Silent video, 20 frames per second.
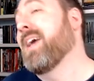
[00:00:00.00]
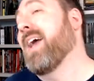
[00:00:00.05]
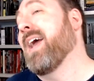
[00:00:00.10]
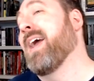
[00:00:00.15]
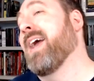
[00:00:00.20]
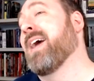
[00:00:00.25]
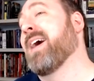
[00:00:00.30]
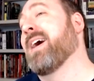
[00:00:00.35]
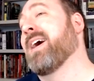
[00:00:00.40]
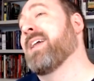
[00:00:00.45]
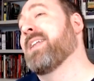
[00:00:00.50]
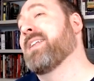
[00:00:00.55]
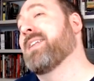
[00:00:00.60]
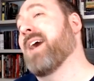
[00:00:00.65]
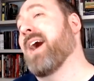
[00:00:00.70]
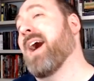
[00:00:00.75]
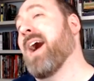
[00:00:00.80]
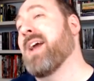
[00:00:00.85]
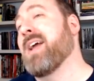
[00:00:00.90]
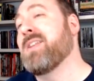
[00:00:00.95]
And
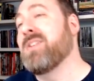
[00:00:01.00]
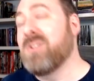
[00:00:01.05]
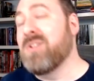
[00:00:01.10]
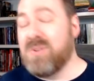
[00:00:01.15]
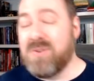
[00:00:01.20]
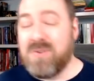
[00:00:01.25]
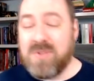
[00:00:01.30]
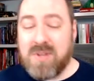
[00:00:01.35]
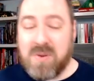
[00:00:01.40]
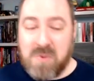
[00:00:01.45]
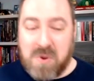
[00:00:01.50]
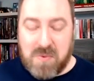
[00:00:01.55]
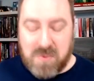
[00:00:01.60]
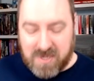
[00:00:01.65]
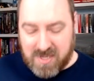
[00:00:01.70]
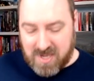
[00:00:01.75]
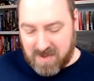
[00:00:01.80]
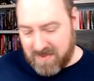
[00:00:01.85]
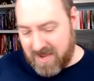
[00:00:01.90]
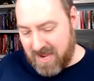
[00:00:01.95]
I knew that what
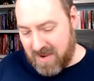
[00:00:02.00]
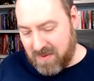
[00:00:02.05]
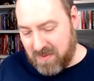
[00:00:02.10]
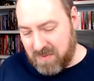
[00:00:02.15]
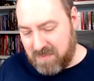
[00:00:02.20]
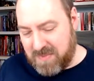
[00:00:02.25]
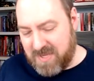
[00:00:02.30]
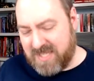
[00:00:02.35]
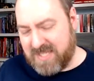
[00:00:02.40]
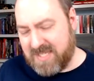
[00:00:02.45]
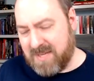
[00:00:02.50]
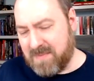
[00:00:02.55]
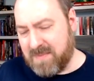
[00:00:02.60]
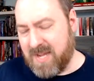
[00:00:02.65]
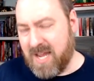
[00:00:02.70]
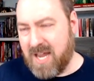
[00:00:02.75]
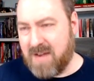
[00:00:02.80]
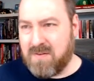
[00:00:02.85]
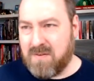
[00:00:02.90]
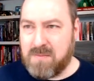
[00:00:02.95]
would come out would be some
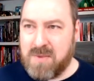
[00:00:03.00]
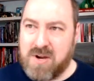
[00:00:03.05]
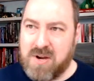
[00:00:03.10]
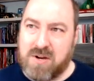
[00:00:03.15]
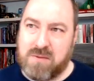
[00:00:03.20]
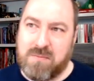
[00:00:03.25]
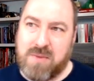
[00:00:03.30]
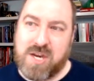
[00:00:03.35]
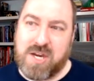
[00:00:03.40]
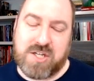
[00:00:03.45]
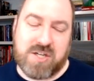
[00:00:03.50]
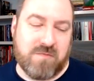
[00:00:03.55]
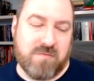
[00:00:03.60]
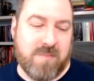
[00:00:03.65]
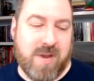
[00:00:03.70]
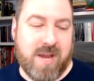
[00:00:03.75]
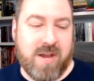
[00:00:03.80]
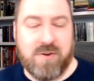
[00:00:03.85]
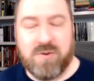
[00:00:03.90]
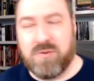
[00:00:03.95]
kind of amalgamation of
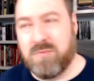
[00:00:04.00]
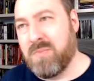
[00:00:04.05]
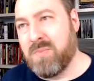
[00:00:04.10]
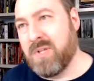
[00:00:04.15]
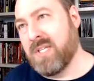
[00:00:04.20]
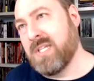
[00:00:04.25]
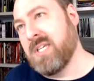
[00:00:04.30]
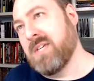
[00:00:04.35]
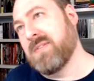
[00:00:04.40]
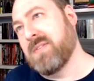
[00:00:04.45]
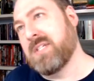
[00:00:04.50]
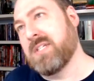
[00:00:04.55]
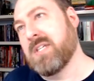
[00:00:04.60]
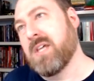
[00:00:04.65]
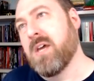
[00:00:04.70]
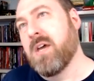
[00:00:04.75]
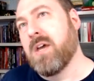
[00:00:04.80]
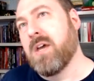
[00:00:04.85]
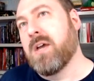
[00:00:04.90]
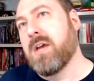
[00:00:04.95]
my own beliefs
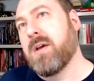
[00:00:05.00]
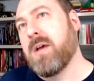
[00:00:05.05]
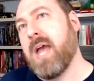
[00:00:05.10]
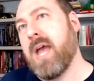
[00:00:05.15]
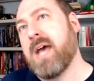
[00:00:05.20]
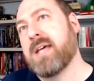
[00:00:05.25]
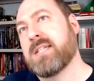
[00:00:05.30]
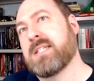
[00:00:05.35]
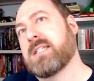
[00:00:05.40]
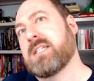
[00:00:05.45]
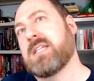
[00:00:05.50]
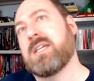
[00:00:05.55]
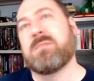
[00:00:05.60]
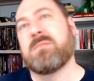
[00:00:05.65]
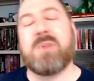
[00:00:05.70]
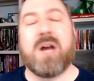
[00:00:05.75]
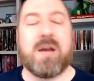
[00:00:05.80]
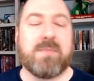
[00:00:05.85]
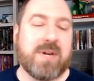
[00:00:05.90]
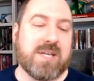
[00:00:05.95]
as seen
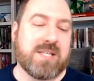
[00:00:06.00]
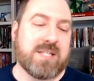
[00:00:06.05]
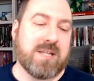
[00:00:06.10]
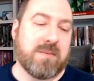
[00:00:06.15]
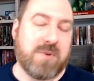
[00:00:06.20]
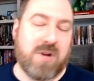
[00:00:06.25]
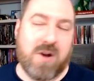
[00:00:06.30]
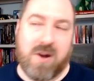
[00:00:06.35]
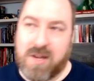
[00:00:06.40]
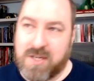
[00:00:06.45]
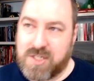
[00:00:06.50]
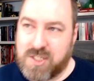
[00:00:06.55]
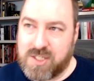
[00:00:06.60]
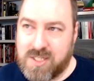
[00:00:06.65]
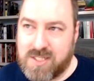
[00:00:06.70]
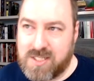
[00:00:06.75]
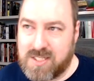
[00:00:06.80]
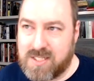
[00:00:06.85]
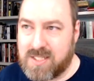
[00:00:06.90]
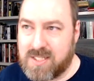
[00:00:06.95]
by my
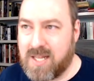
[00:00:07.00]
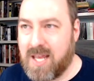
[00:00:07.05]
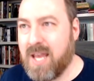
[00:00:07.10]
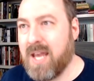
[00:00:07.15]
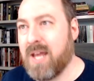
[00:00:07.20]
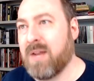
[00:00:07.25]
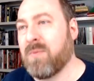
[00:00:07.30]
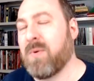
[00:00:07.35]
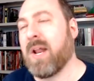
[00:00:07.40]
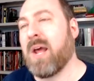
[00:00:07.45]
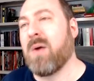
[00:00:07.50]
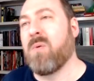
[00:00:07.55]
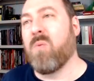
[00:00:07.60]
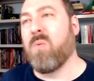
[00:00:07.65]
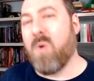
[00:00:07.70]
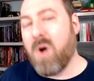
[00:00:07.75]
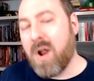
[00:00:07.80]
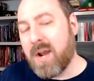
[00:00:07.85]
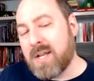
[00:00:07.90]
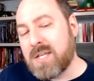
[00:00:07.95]
subconscious, and what I
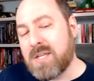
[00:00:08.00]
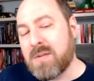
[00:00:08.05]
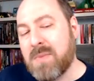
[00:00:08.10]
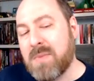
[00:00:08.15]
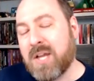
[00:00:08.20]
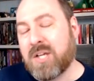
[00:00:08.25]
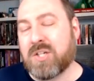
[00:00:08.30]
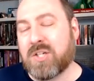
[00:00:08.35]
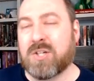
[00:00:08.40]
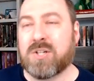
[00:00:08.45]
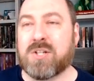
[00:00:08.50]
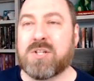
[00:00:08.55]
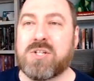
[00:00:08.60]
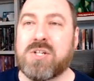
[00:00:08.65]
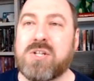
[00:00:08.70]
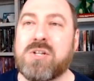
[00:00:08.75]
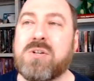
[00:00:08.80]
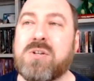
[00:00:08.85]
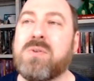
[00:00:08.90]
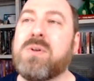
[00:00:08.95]
wanted to make sure to
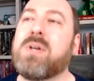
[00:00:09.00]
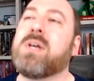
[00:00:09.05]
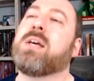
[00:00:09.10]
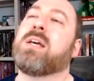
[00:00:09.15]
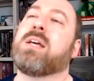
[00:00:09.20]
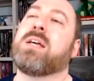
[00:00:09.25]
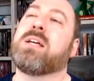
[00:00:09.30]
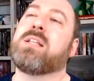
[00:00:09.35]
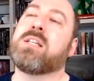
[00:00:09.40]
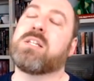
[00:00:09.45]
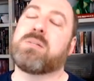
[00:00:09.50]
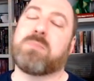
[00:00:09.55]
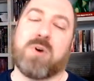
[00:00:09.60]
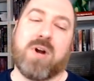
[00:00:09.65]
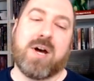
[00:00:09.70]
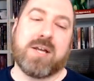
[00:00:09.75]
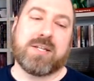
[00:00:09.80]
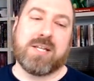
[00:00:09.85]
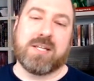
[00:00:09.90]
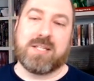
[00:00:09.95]
do in this
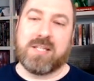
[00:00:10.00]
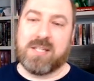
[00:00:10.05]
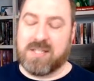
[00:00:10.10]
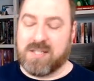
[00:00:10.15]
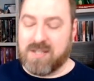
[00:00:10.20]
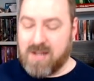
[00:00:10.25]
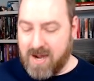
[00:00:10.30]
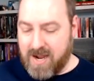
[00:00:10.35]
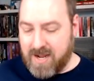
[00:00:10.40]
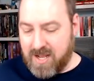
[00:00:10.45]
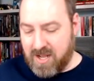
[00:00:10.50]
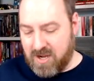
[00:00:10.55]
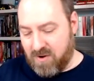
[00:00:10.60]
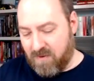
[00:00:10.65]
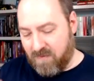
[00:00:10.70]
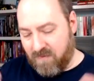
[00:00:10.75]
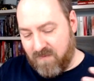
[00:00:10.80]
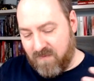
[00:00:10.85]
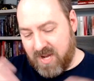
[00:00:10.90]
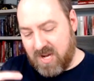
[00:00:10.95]
process is not
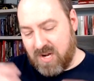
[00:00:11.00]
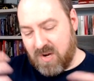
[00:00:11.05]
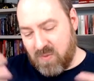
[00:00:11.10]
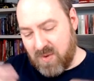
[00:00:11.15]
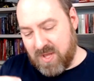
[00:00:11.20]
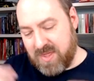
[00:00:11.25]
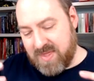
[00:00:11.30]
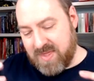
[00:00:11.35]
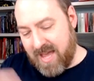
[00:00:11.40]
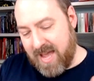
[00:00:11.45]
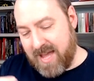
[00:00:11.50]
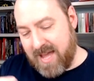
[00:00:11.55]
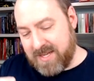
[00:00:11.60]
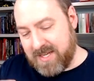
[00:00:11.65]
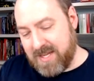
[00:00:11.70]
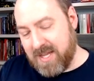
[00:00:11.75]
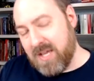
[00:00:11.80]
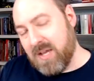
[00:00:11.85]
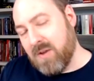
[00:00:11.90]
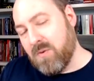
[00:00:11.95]
interfere with
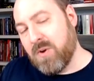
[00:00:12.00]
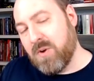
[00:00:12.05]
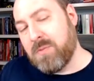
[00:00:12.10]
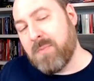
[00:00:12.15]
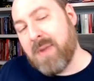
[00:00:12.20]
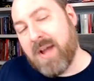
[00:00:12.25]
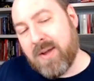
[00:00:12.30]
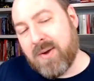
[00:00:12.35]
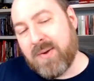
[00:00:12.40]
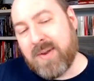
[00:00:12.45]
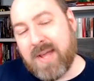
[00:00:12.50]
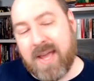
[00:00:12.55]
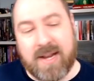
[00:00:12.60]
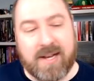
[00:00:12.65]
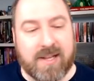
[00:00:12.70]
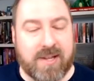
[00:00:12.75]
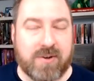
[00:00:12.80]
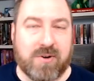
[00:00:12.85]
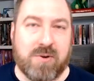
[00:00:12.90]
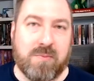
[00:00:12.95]
that with my own
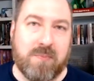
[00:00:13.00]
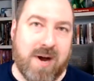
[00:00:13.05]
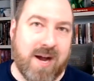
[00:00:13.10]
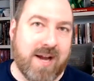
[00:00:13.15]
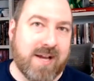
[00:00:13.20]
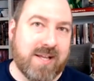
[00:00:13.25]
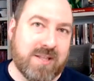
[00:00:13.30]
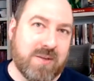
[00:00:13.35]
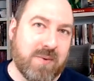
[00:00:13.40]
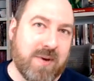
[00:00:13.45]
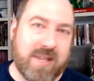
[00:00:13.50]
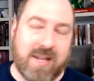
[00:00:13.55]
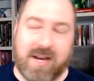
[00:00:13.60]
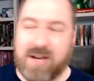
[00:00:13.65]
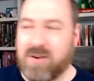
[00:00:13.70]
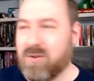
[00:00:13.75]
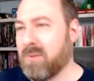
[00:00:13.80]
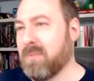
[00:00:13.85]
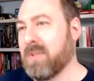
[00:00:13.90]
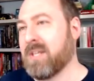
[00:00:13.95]
analytical mind the way that I
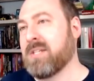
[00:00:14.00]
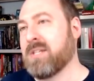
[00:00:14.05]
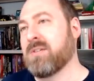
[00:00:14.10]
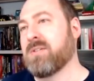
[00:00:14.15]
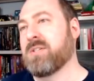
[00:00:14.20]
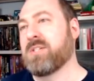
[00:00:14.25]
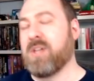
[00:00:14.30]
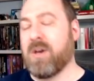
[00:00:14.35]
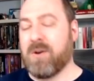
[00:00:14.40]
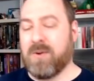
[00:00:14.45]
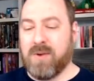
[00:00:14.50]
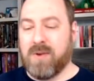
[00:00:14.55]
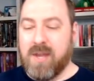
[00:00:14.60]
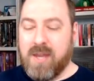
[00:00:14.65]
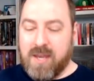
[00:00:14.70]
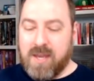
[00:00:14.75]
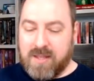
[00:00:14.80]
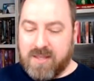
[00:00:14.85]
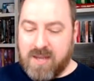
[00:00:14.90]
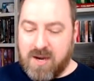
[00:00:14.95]
normally do, so
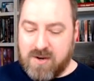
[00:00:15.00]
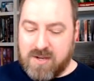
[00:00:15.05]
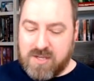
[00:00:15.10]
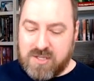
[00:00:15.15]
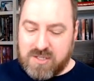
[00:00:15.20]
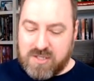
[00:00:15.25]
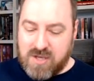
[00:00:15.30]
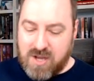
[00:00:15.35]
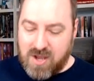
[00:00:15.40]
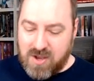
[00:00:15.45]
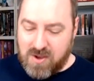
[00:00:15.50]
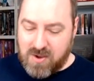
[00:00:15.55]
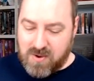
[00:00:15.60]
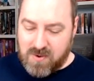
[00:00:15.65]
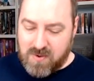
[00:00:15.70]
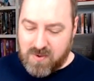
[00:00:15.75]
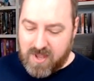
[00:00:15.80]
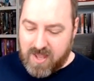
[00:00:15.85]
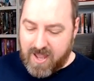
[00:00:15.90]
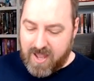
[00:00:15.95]
there is
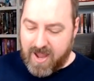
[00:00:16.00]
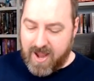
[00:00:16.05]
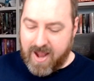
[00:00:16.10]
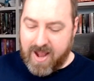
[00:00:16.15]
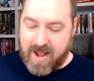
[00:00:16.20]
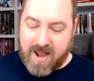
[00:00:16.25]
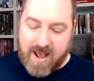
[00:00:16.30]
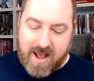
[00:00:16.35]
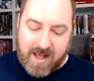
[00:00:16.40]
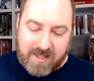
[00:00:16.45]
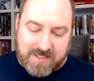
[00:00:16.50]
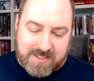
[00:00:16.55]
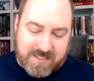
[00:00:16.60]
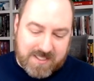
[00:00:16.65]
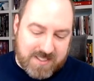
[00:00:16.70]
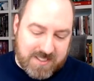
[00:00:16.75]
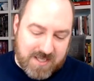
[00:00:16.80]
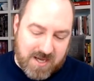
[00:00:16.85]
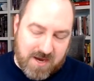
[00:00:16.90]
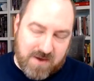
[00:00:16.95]
no
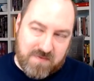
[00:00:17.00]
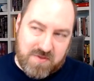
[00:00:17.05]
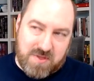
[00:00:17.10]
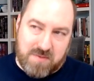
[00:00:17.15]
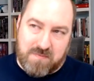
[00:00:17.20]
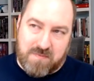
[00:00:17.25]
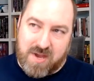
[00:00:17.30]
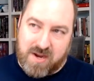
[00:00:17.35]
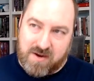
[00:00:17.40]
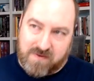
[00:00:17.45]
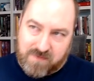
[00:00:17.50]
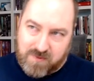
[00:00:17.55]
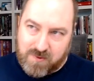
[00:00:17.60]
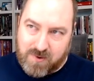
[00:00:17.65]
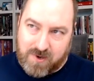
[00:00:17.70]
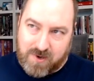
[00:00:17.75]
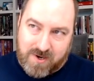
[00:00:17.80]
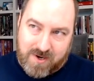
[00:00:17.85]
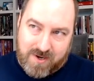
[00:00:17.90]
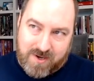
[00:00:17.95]
analysis of the
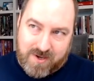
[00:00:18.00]
metaphor.